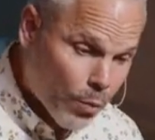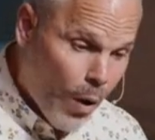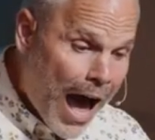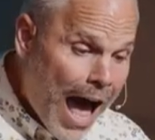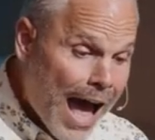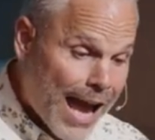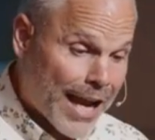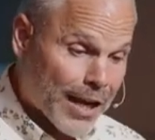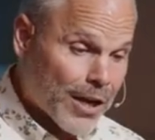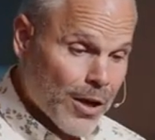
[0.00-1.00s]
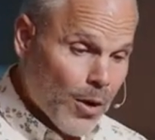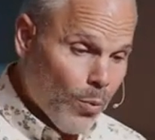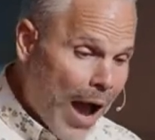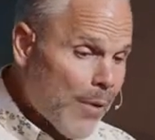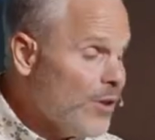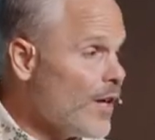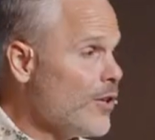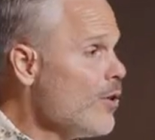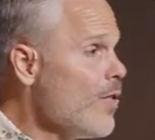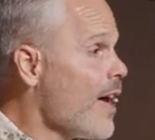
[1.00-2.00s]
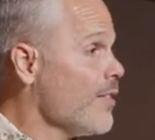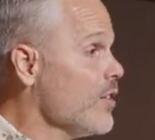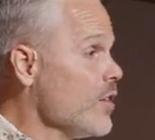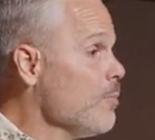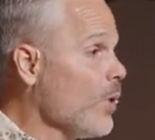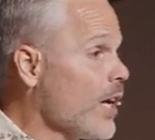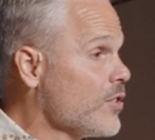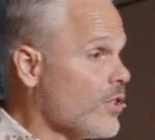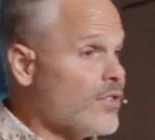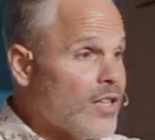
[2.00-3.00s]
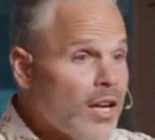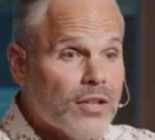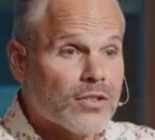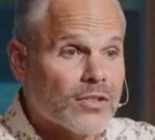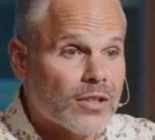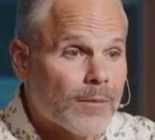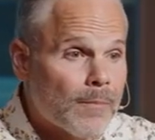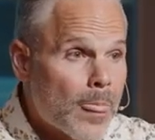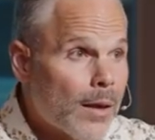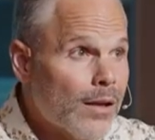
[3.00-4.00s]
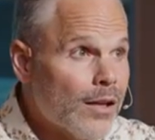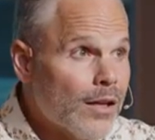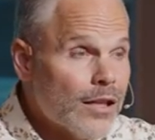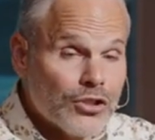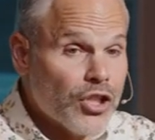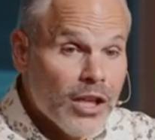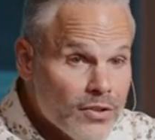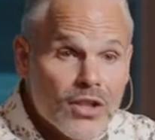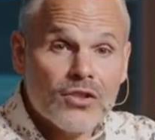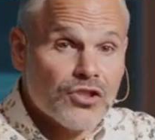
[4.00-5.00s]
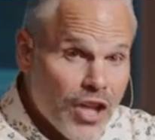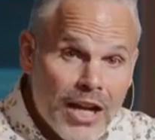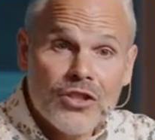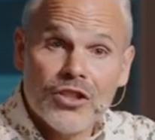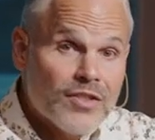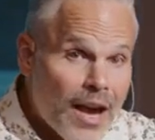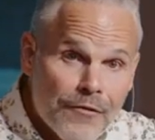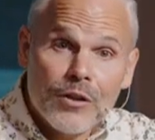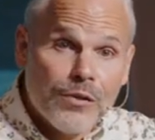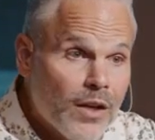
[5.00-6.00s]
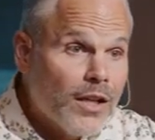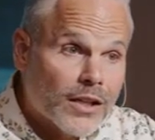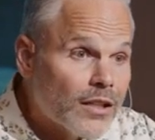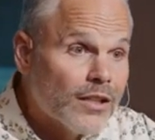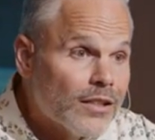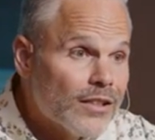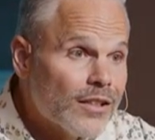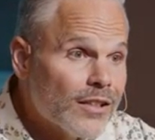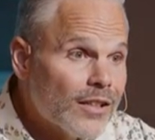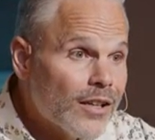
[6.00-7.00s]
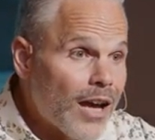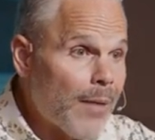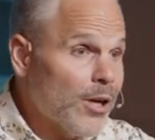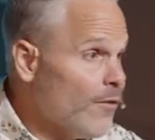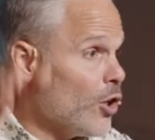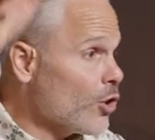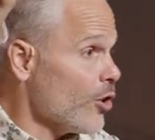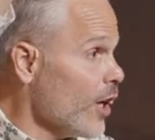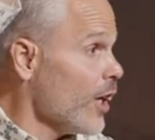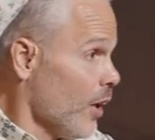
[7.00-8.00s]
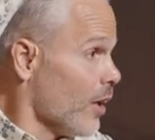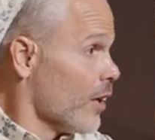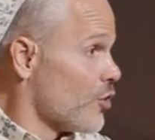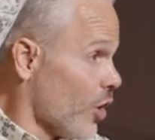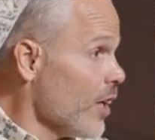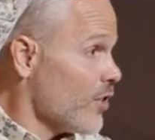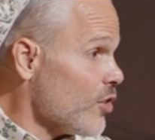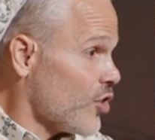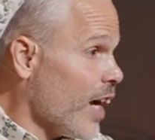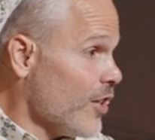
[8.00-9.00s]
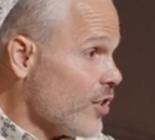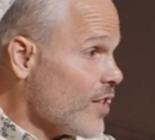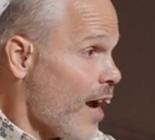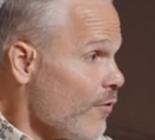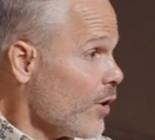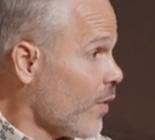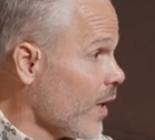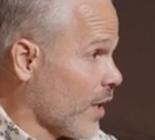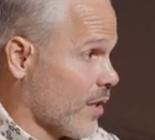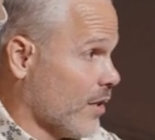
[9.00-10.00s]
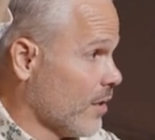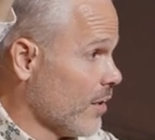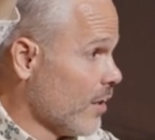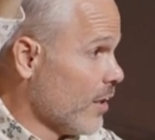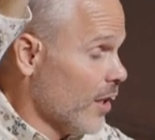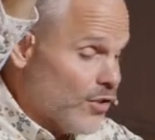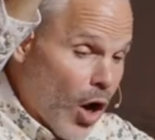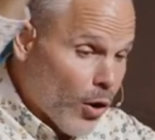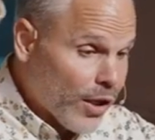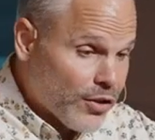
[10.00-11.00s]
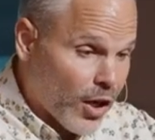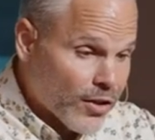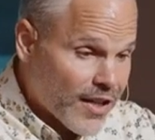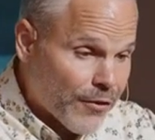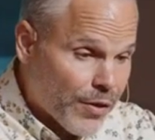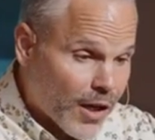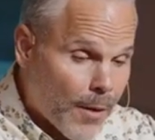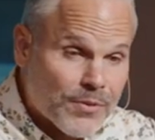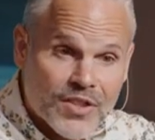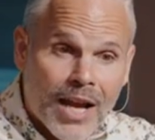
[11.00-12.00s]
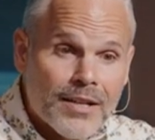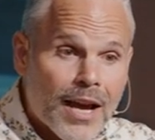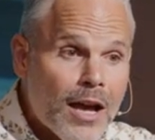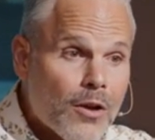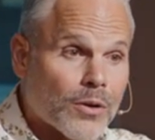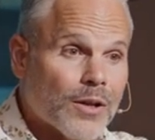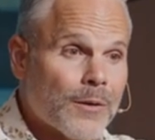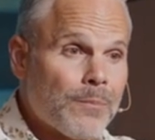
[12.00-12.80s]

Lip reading: Why? Why would they do that? And the simple answer is this. Jesus changes everything. How many of you agree? Jesus changes everything. Totally turns everything upside down.